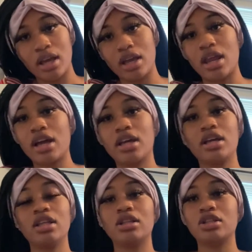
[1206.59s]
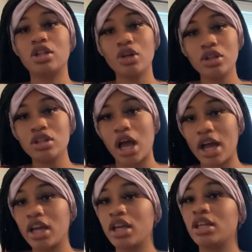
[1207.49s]
And I can
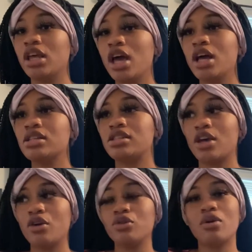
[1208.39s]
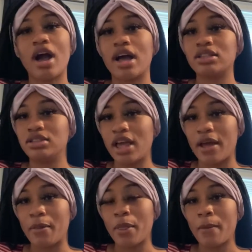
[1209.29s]
tell you guys that